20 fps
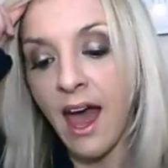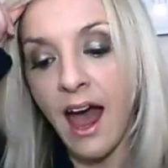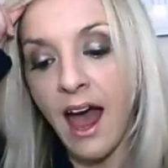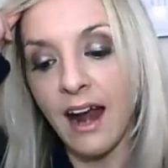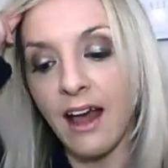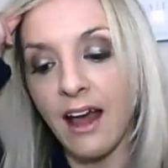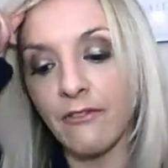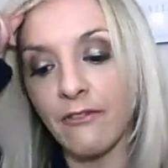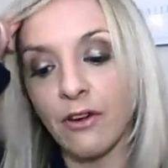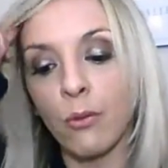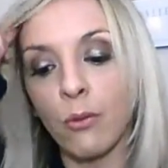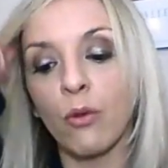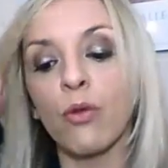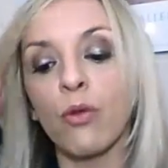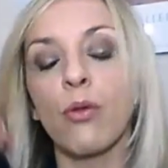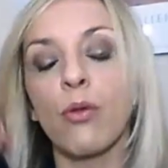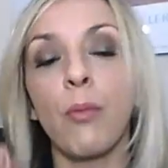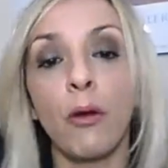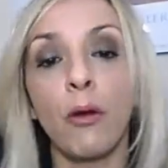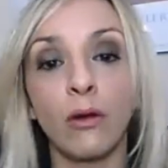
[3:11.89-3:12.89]
And
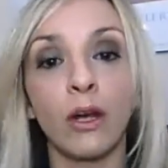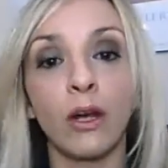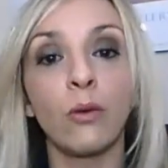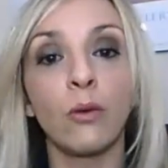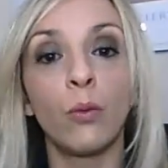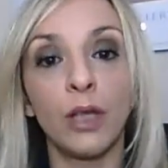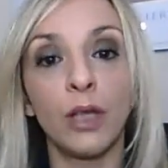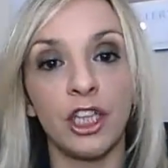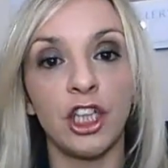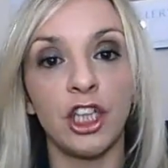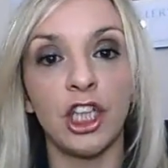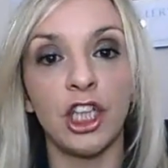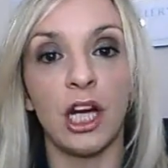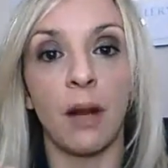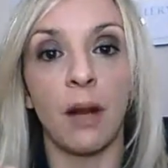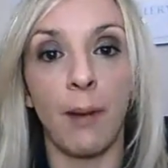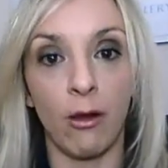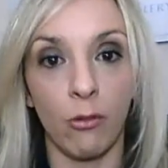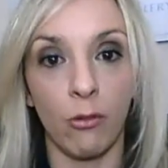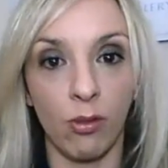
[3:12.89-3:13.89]
everyone's moaning and whinging
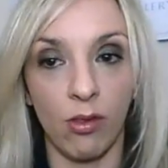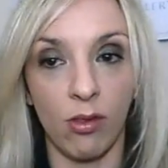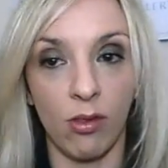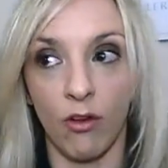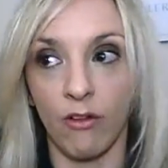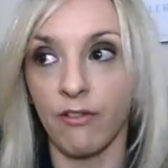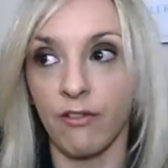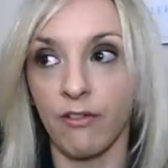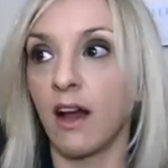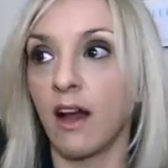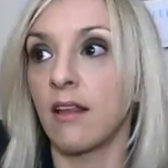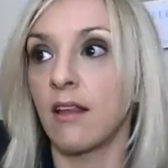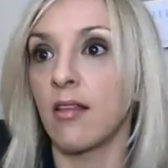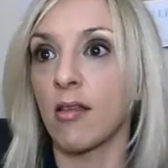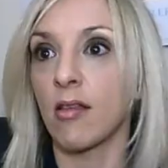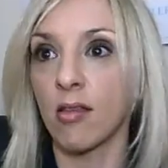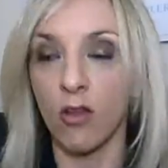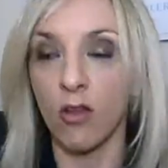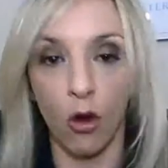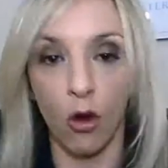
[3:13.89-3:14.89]
about stuff that
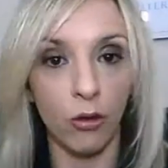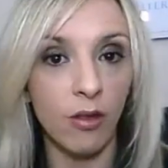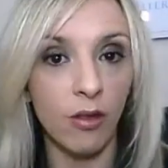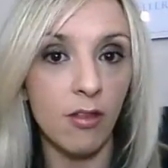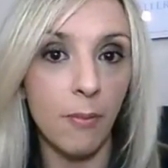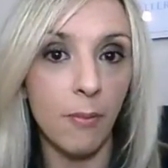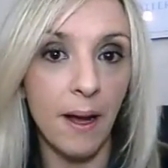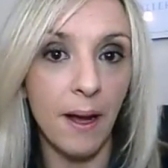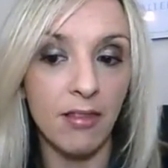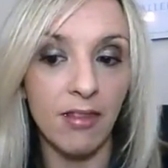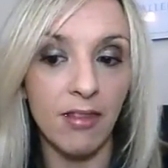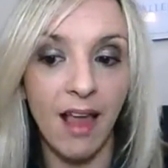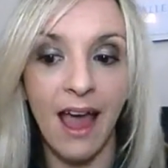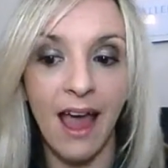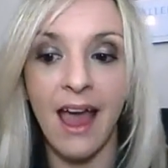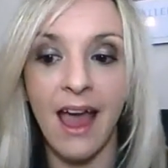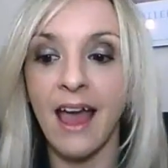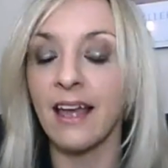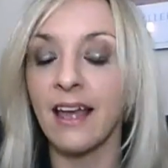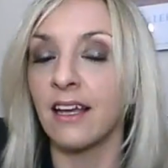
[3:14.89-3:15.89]
started a bad
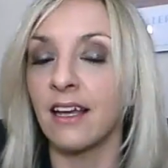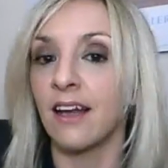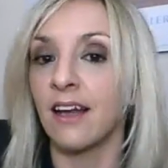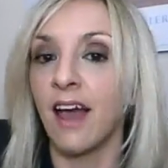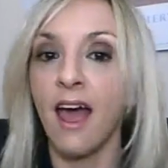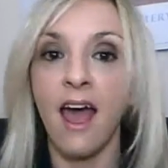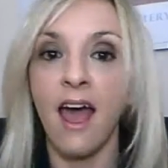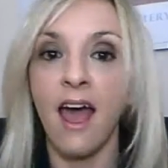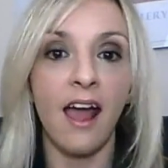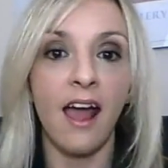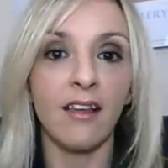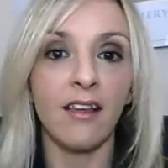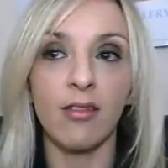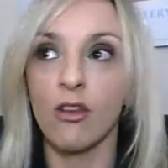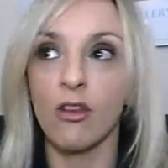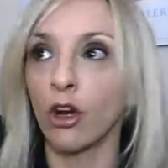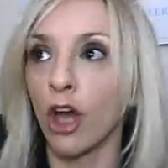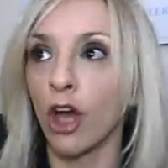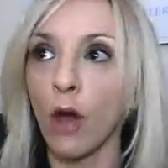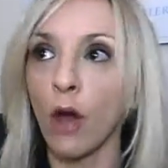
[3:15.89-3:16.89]
day and it's
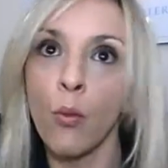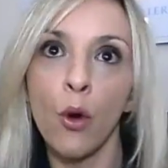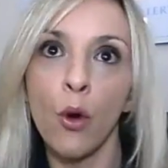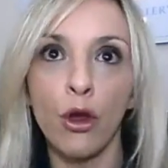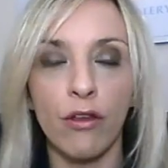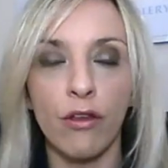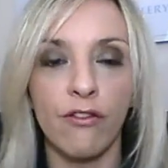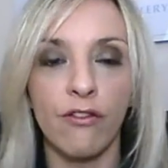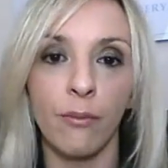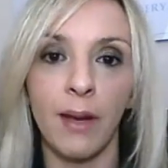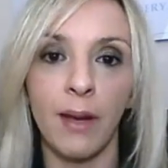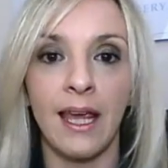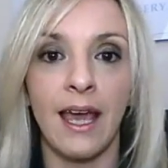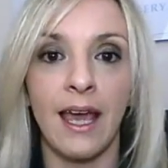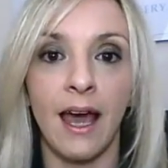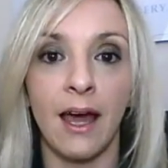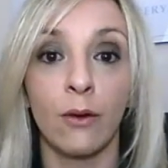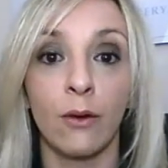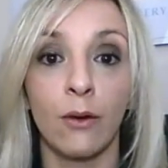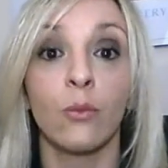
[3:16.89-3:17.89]
going to go worse from here.